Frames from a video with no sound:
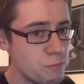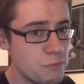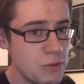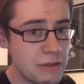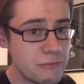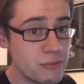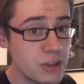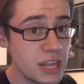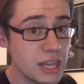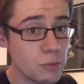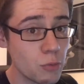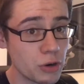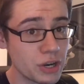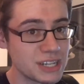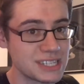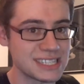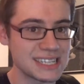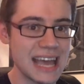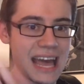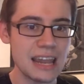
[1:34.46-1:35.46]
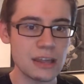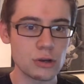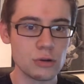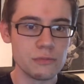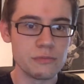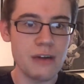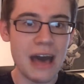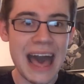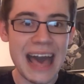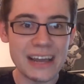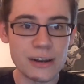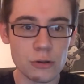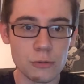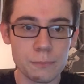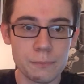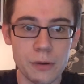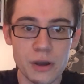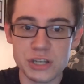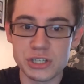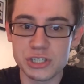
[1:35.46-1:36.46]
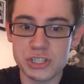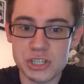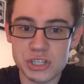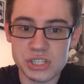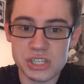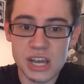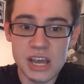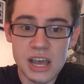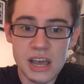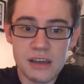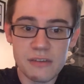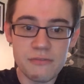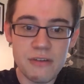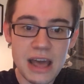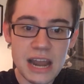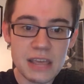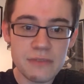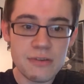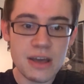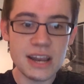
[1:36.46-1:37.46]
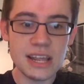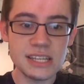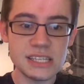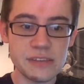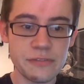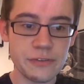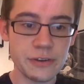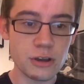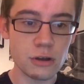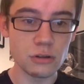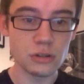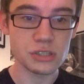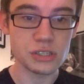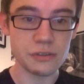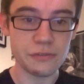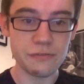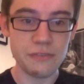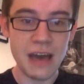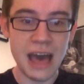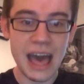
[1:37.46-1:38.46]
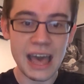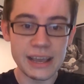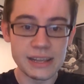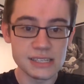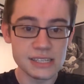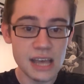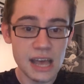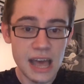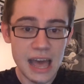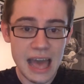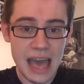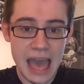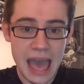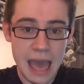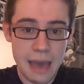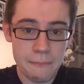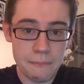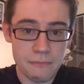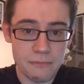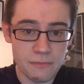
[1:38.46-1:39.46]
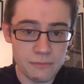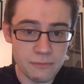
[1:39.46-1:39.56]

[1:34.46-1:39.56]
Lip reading: been really wanting to get like on vinyl, but it's just very, very difficult to find. I